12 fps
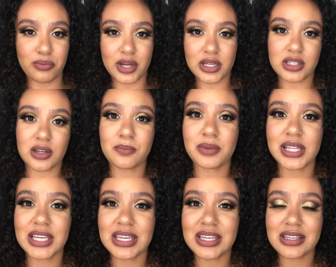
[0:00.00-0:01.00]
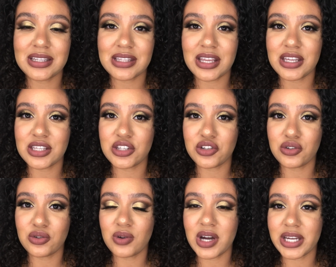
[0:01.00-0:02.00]
but please
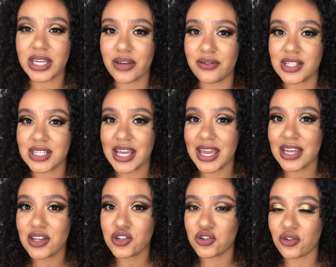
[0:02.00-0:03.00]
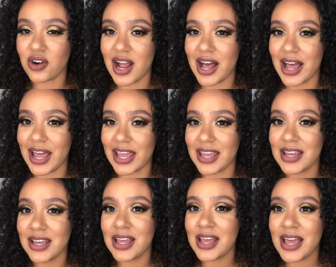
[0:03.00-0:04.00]
do give it a try.
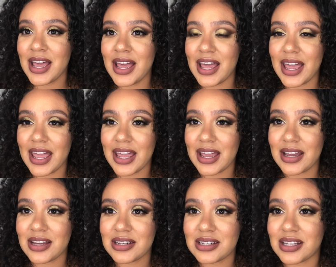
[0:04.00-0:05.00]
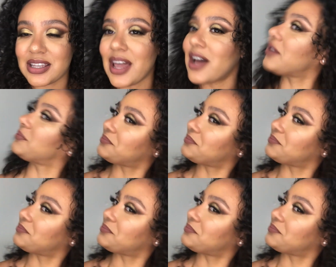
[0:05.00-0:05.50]
And yeah.